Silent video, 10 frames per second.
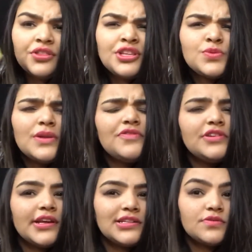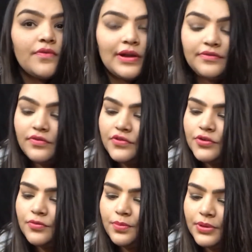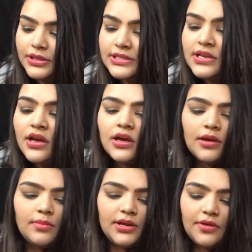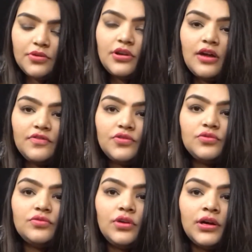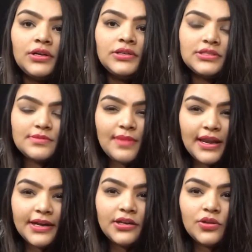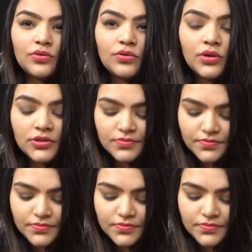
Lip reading: this one retails for 150 rupees, but I would love to smell it though.